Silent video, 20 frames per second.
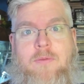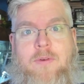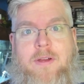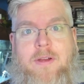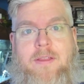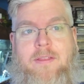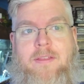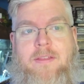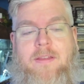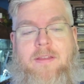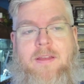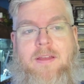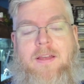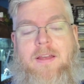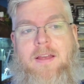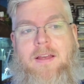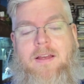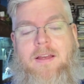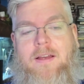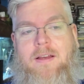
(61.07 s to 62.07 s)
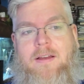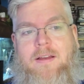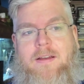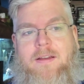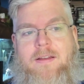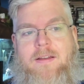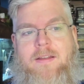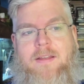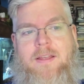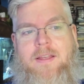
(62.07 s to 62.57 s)
with
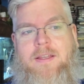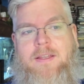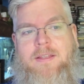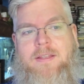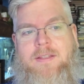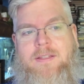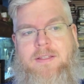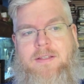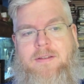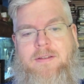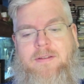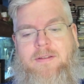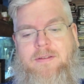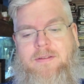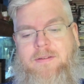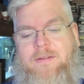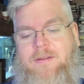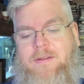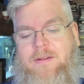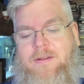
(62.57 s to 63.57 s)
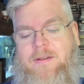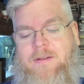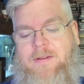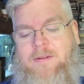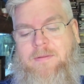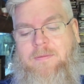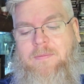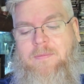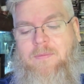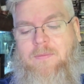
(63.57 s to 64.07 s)
is
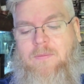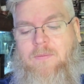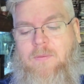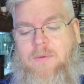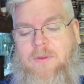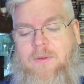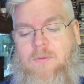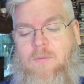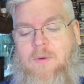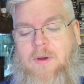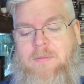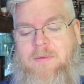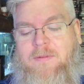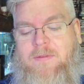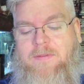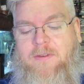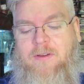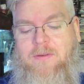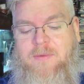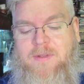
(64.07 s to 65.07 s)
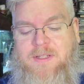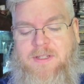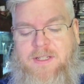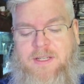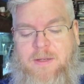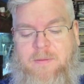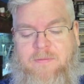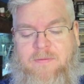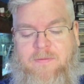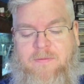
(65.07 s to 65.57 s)
with a web development
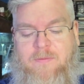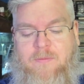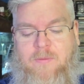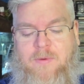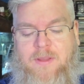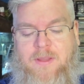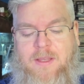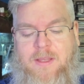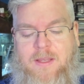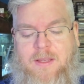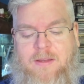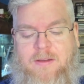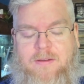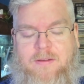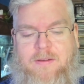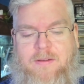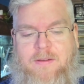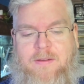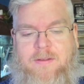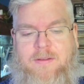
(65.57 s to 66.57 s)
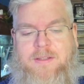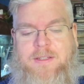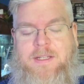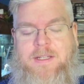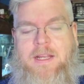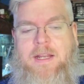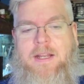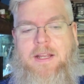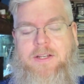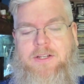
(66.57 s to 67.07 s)
team with a
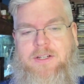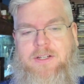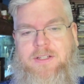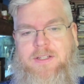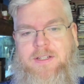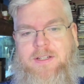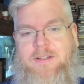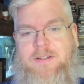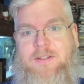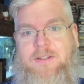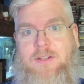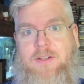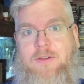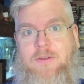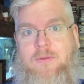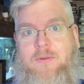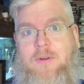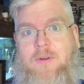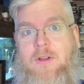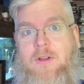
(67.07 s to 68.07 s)
state agency. So